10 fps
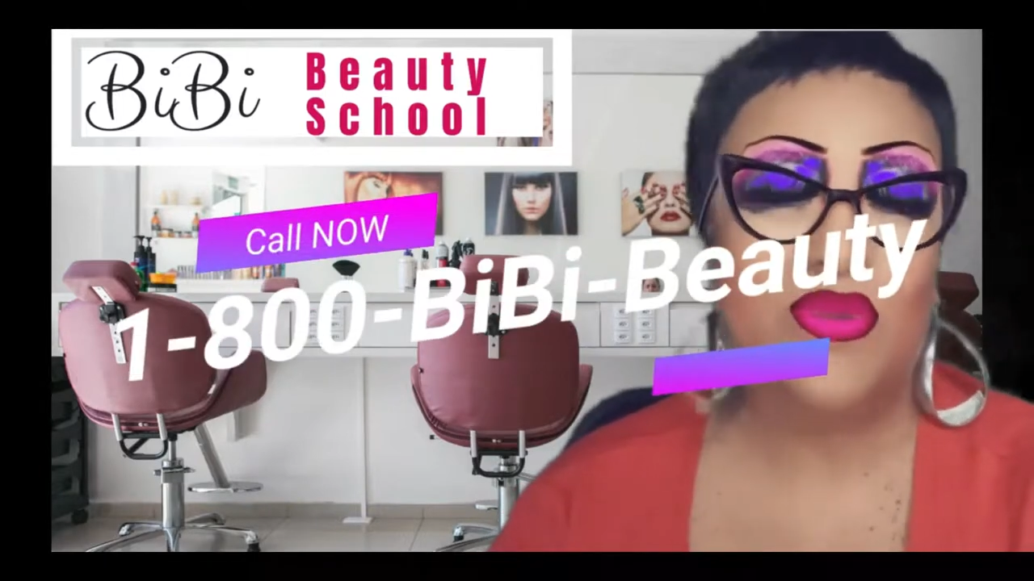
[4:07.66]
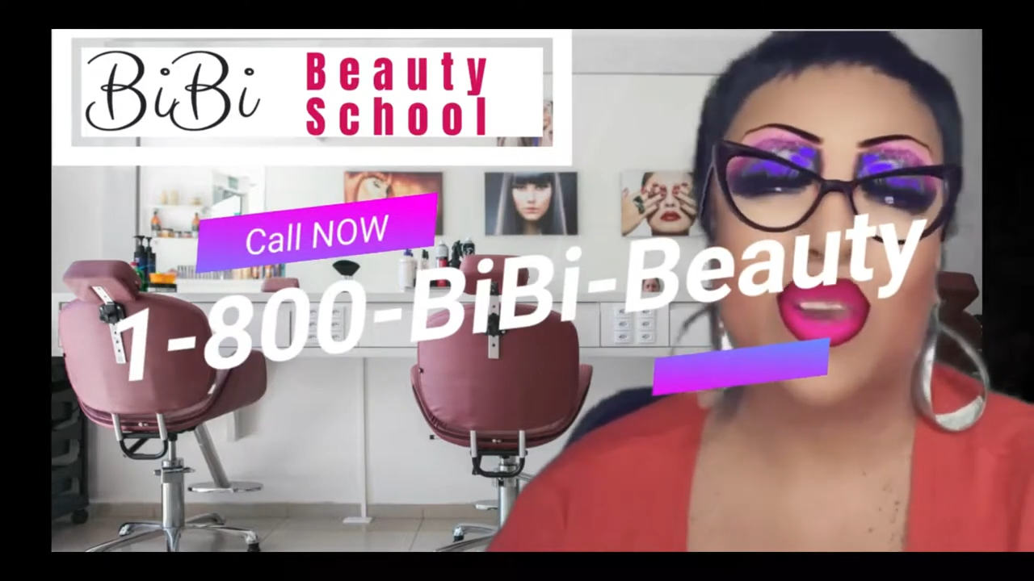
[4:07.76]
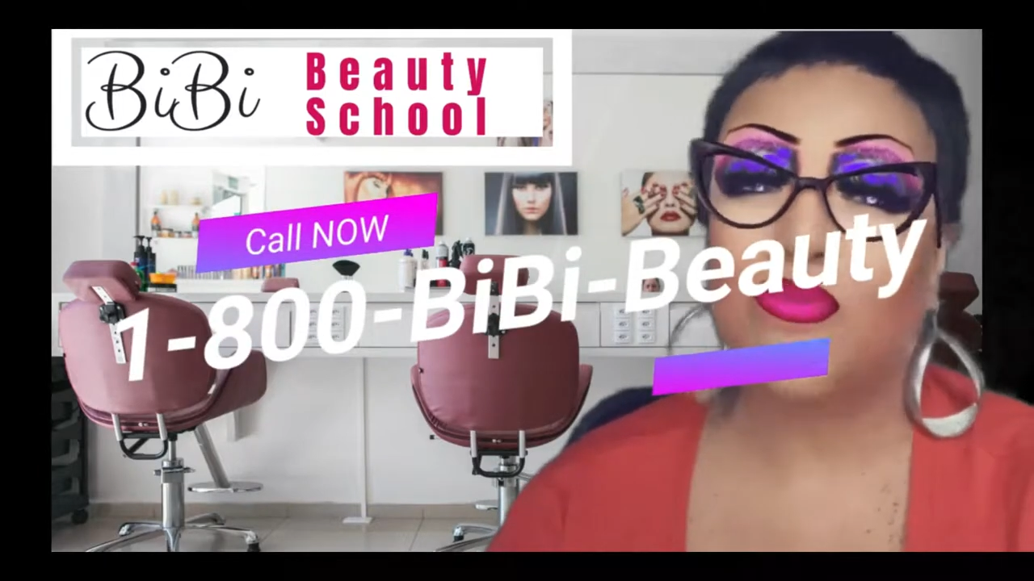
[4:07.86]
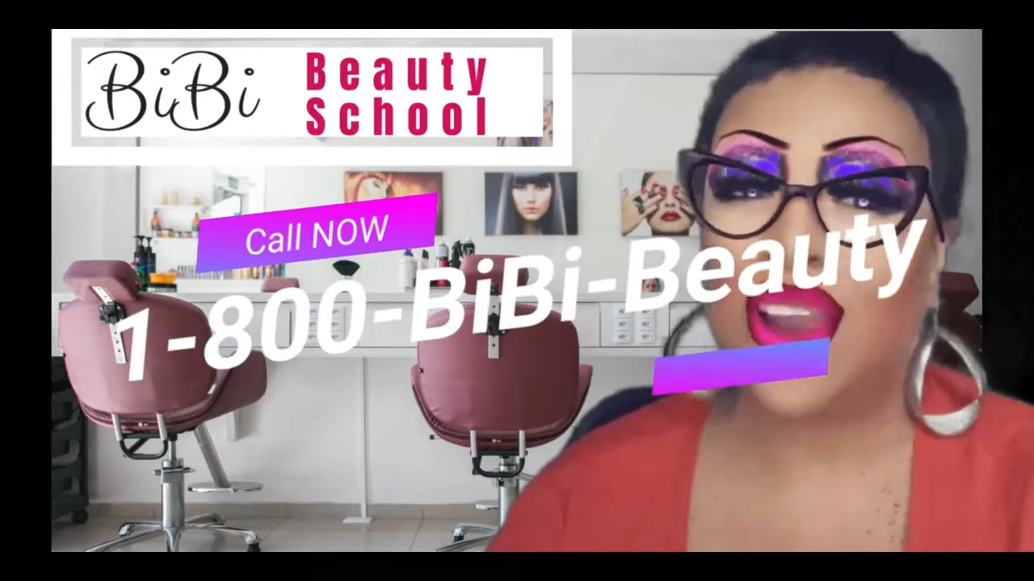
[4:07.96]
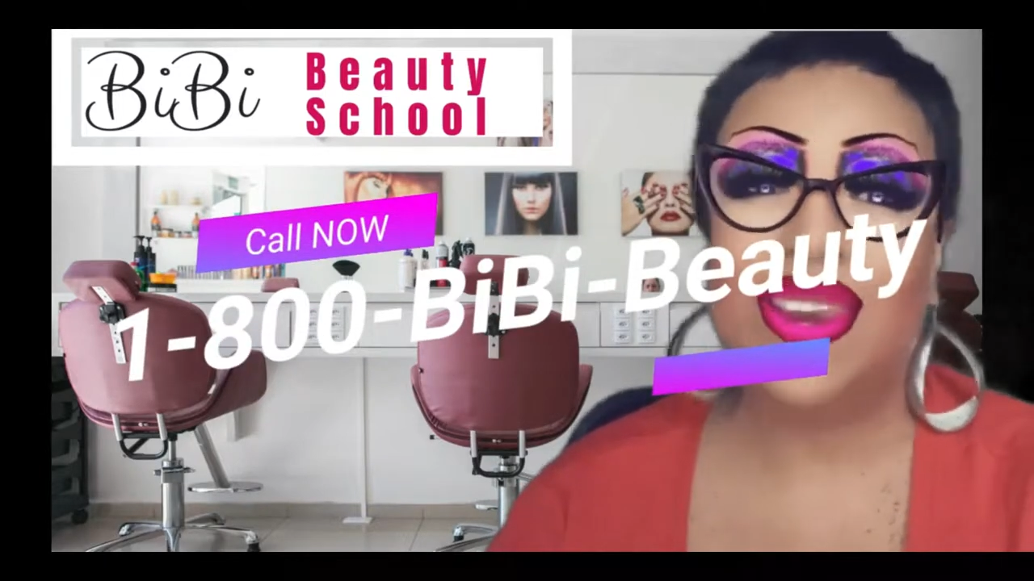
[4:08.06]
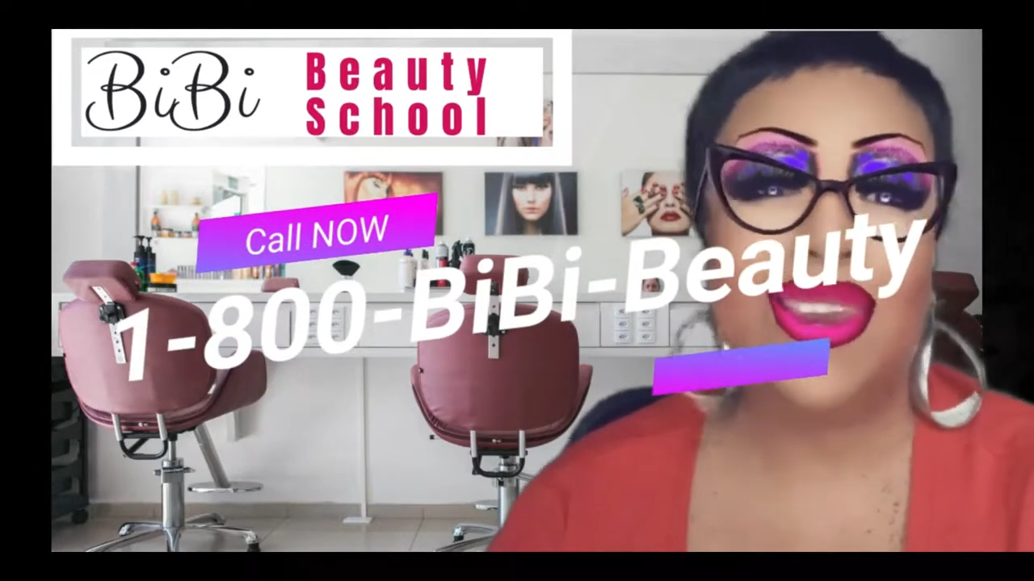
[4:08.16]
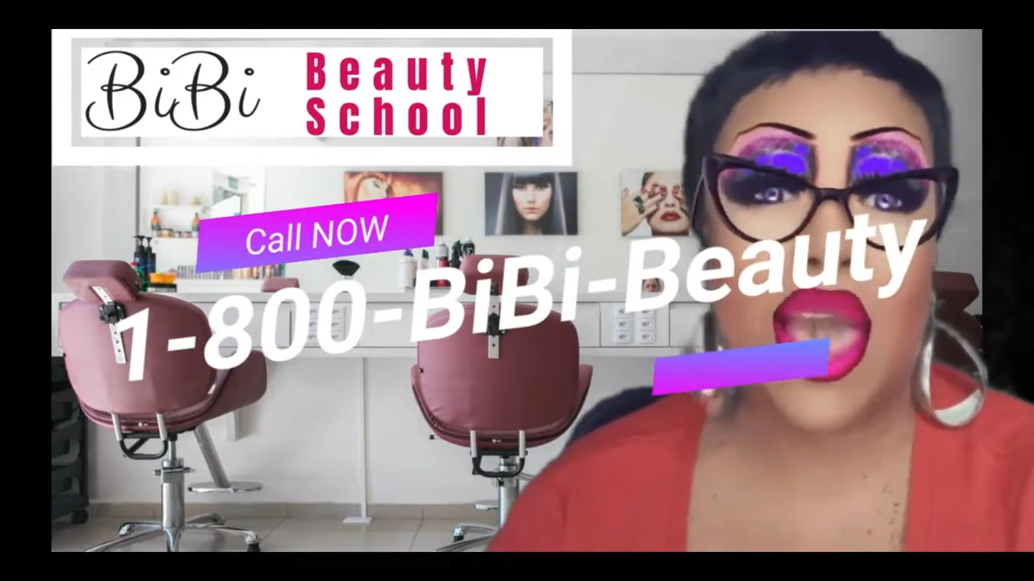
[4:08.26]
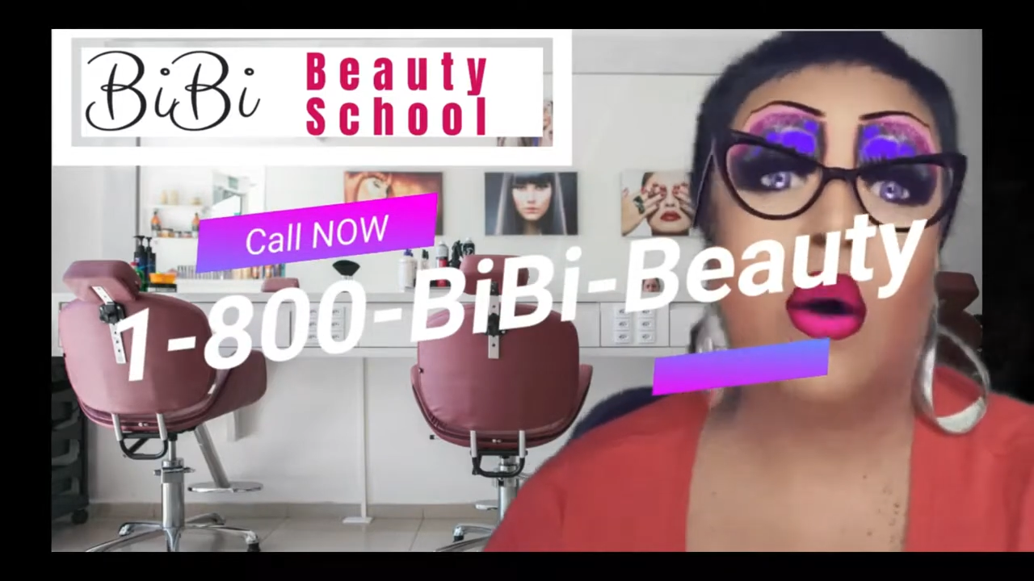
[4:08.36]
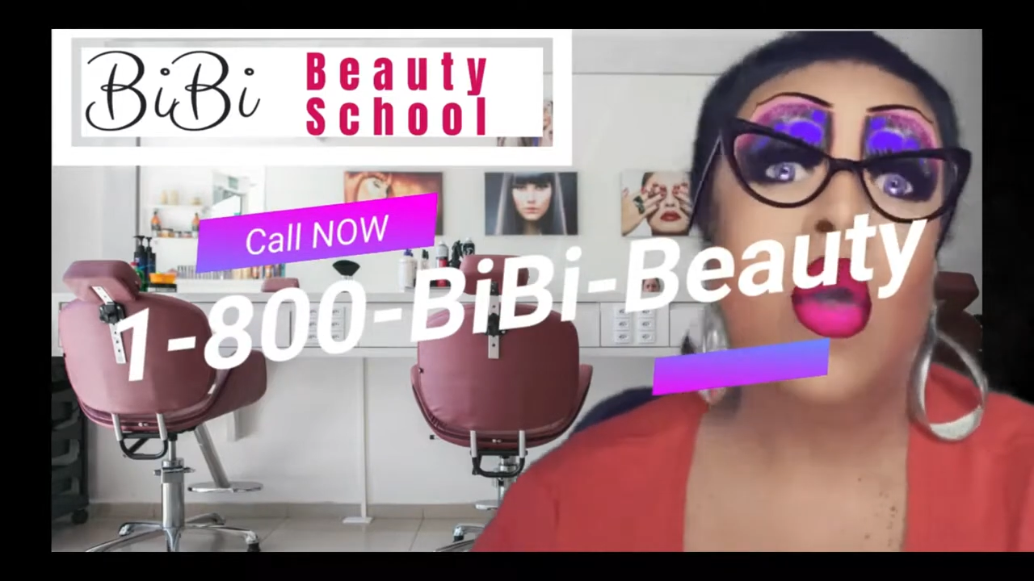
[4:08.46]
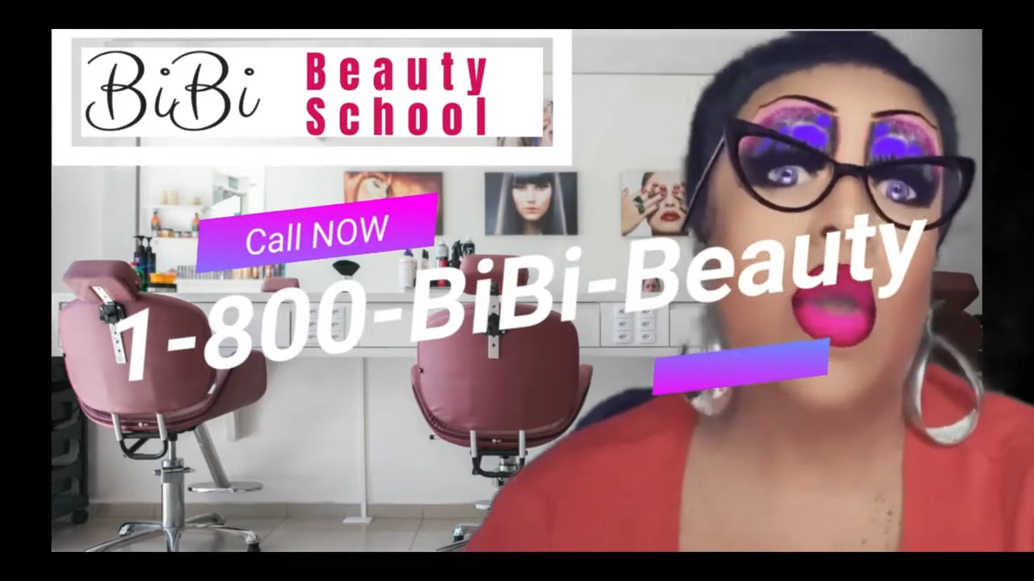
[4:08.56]
beauty right
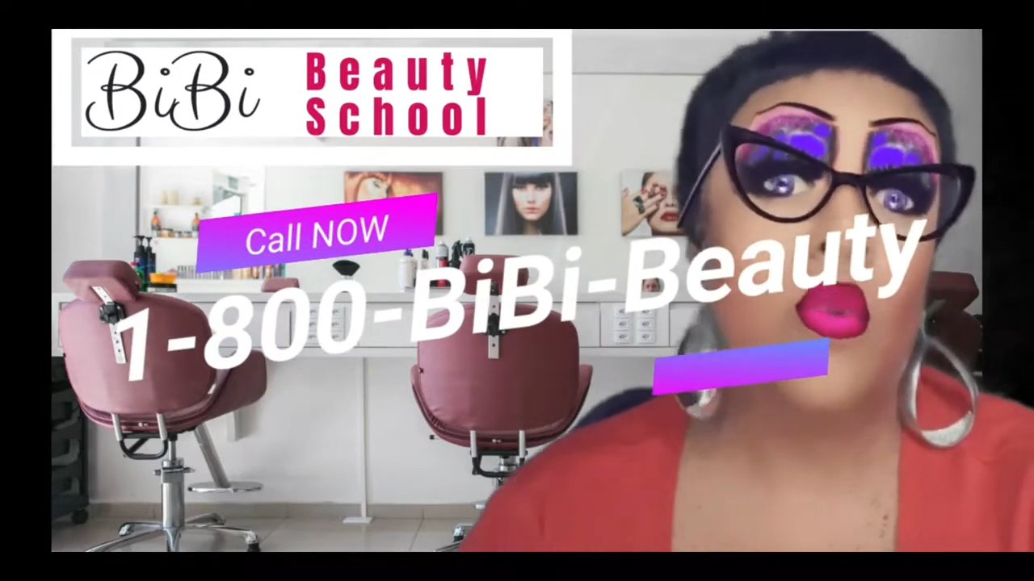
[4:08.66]
now,